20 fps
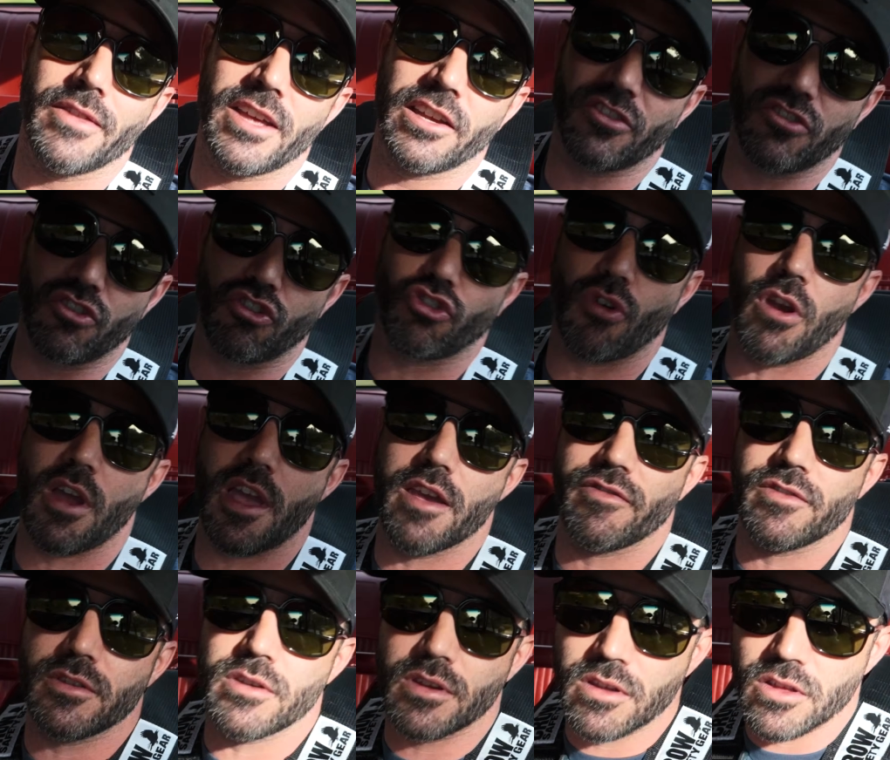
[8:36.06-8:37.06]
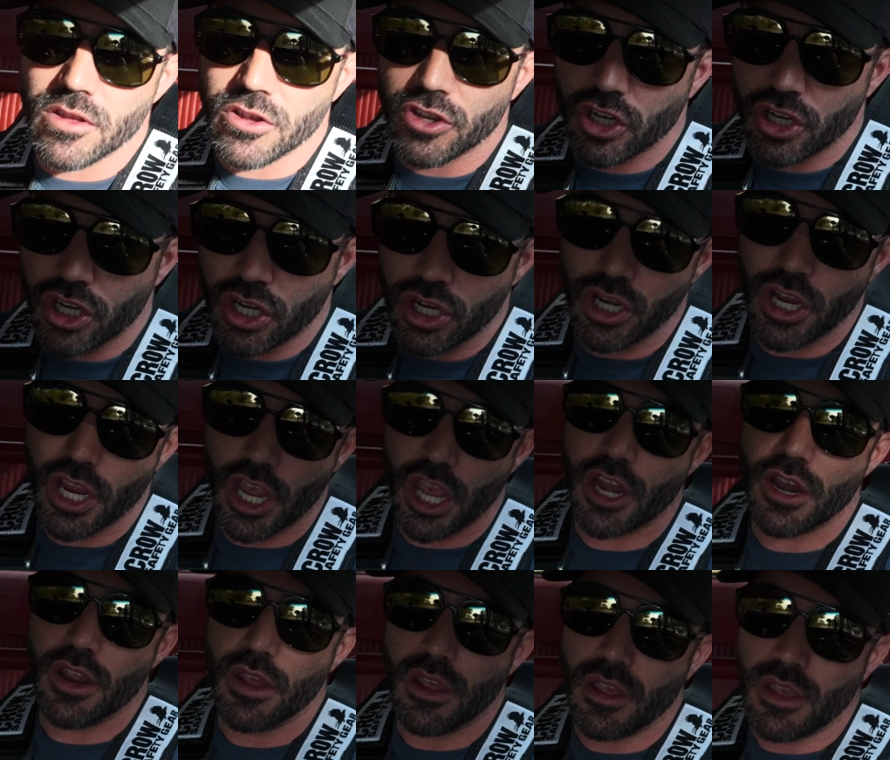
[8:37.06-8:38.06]
that's driving the shit
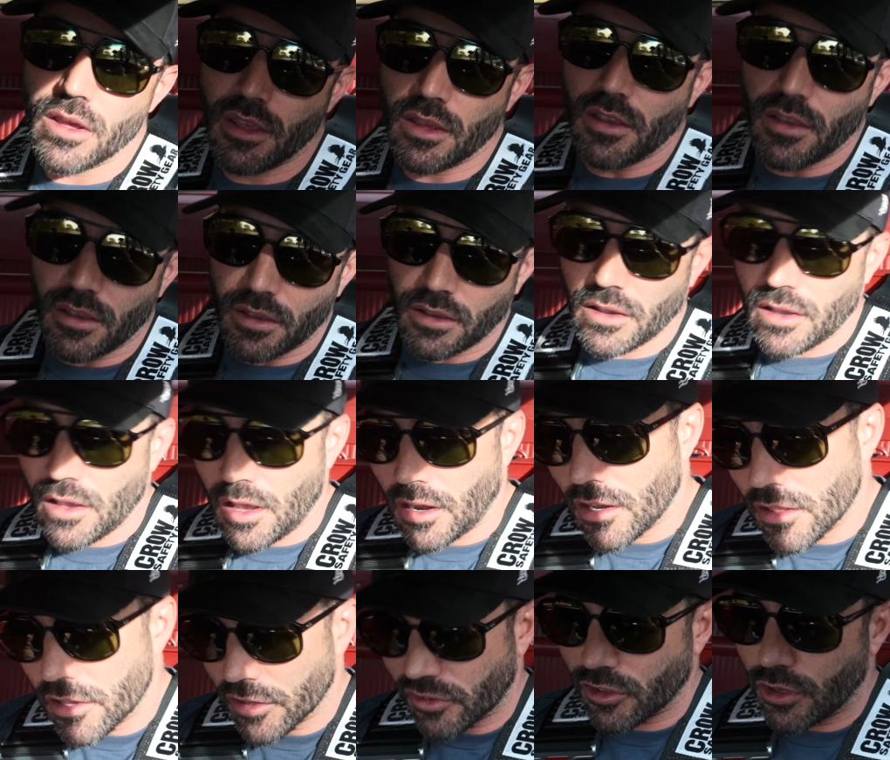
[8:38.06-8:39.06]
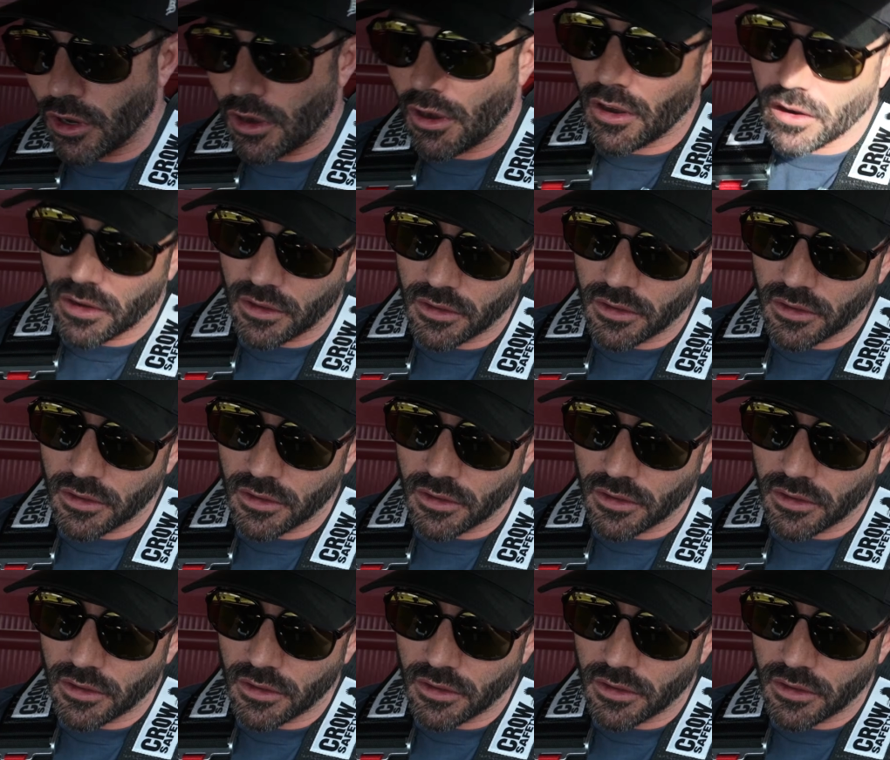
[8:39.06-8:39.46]
out of this car.